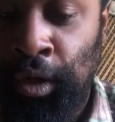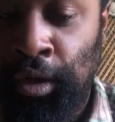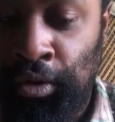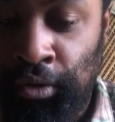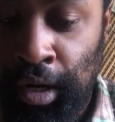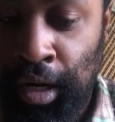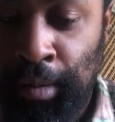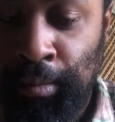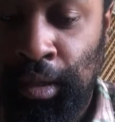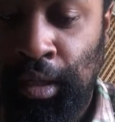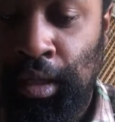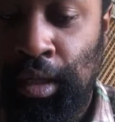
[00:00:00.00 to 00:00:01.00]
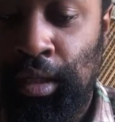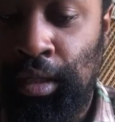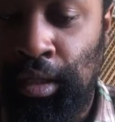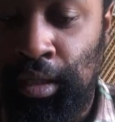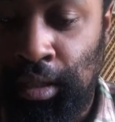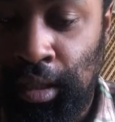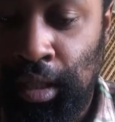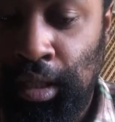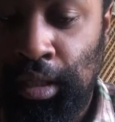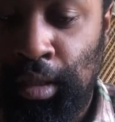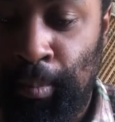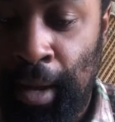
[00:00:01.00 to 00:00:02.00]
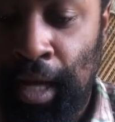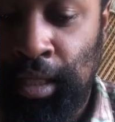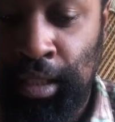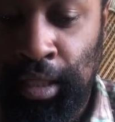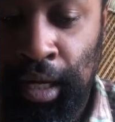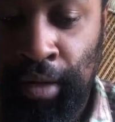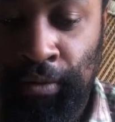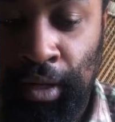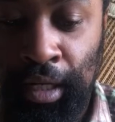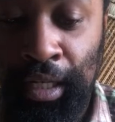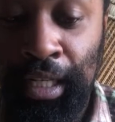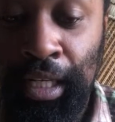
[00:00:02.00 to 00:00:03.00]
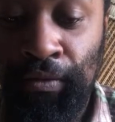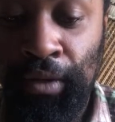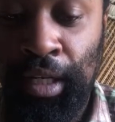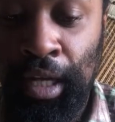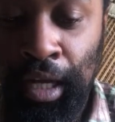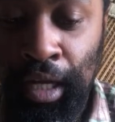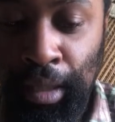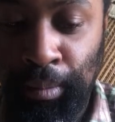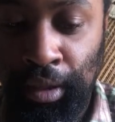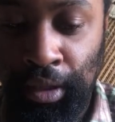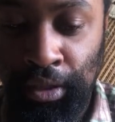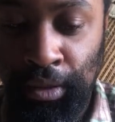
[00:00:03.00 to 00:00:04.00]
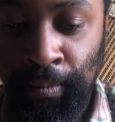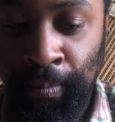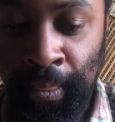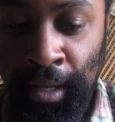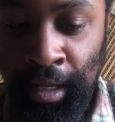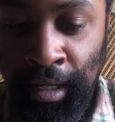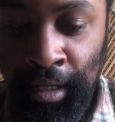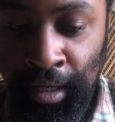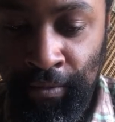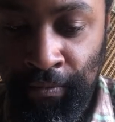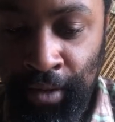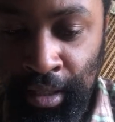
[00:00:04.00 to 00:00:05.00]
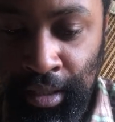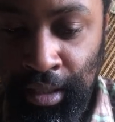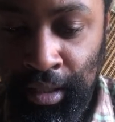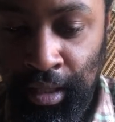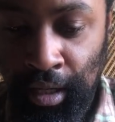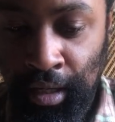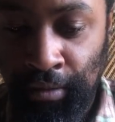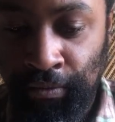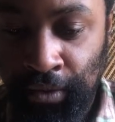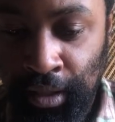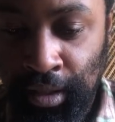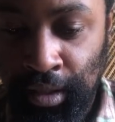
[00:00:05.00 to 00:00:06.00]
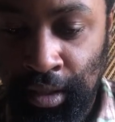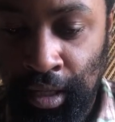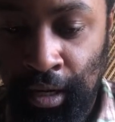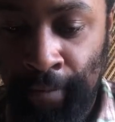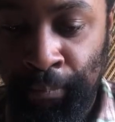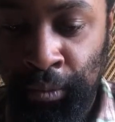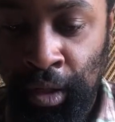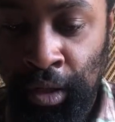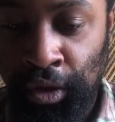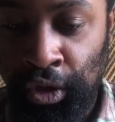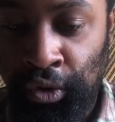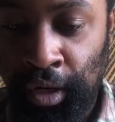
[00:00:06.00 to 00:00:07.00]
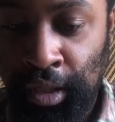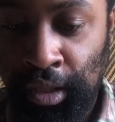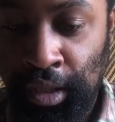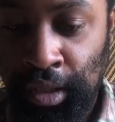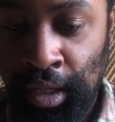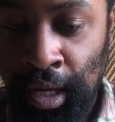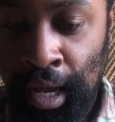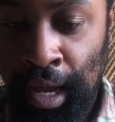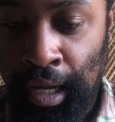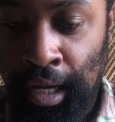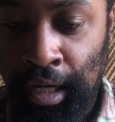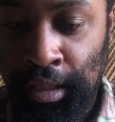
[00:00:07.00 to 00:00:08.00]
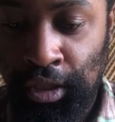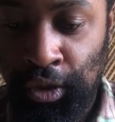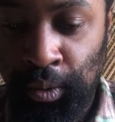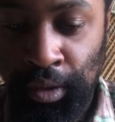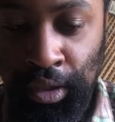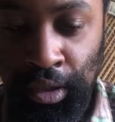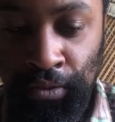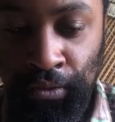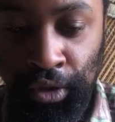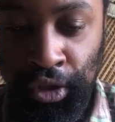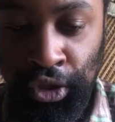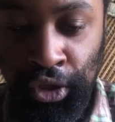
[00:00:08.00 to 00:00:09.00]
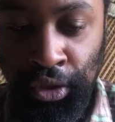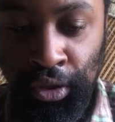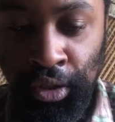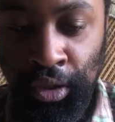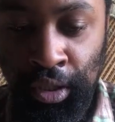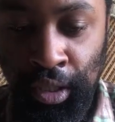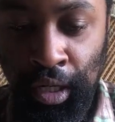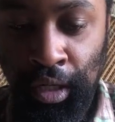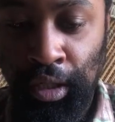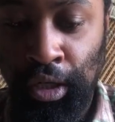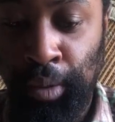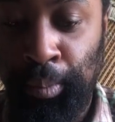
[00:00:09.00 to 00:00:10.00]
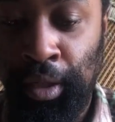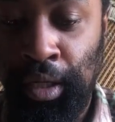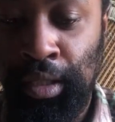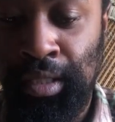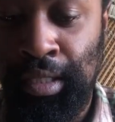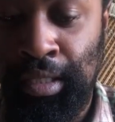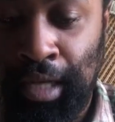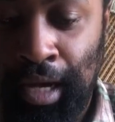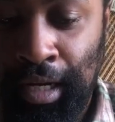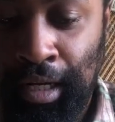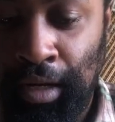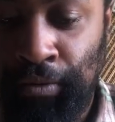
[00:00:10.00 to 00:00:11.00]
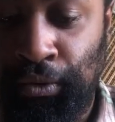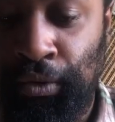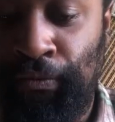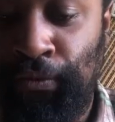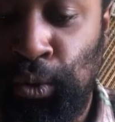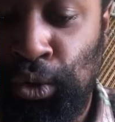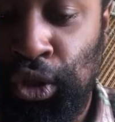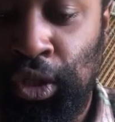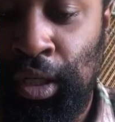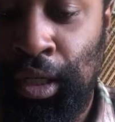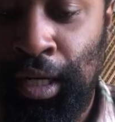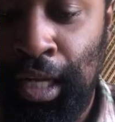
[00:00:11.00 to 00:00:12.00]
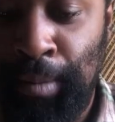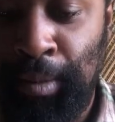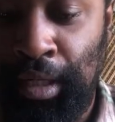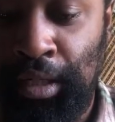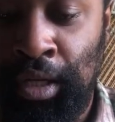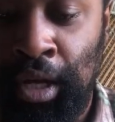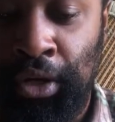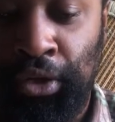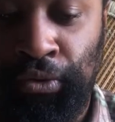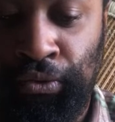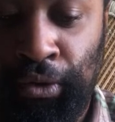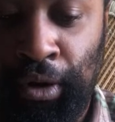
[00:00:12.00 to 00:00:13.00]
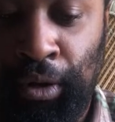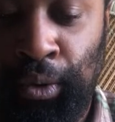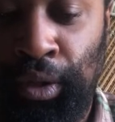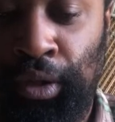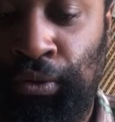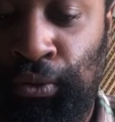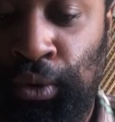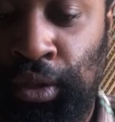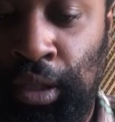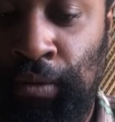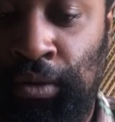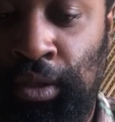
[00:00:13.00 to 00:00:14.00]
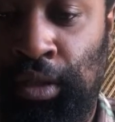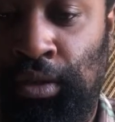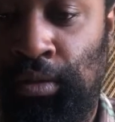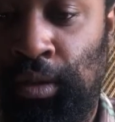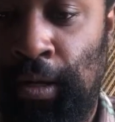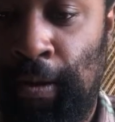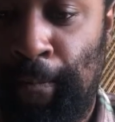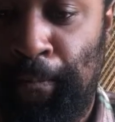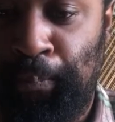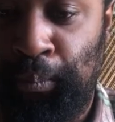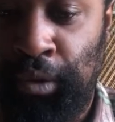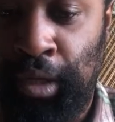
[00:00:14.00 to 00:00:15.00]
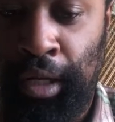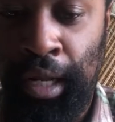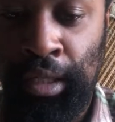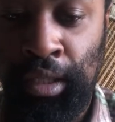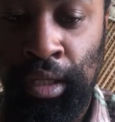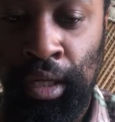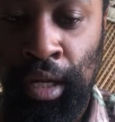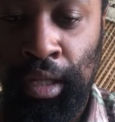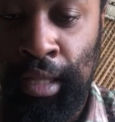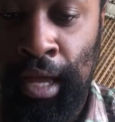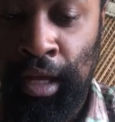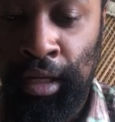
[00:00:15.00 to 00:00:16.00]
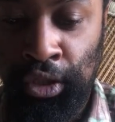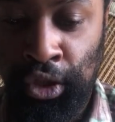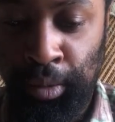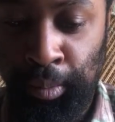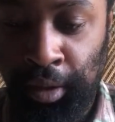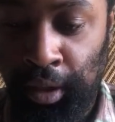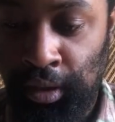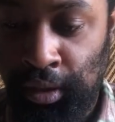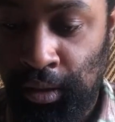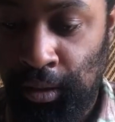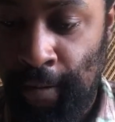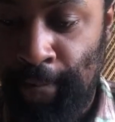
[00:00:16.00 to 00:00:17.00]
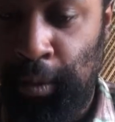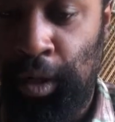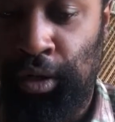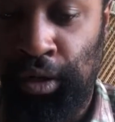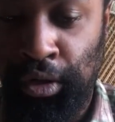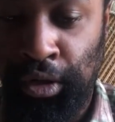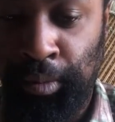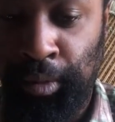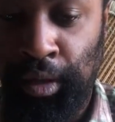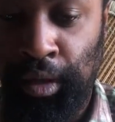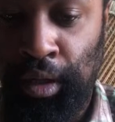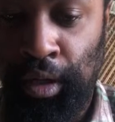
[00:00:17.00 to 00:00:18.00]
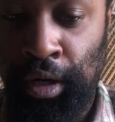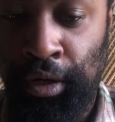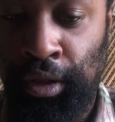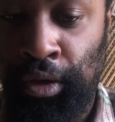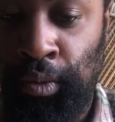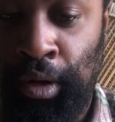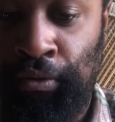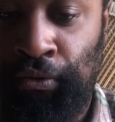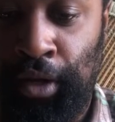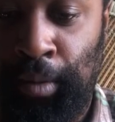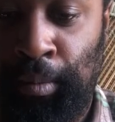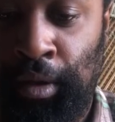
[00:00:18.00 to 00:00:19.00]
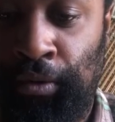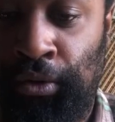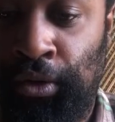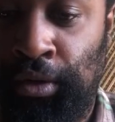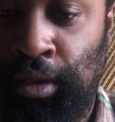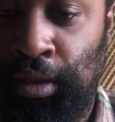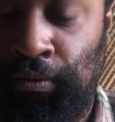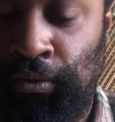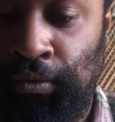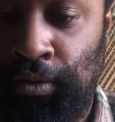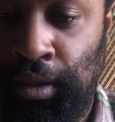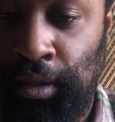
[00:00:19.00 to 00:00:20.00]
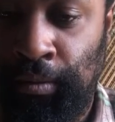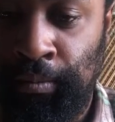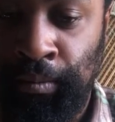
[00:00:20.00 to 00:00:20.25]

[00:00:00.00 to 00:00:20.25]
Crime, disease, mass death, and even cannibalism and infanticide. The crisis had consequences for the church, state, European society, and for future calamities to follow in the 14th century. Now that took place in Europe, the Great Famine of 1315.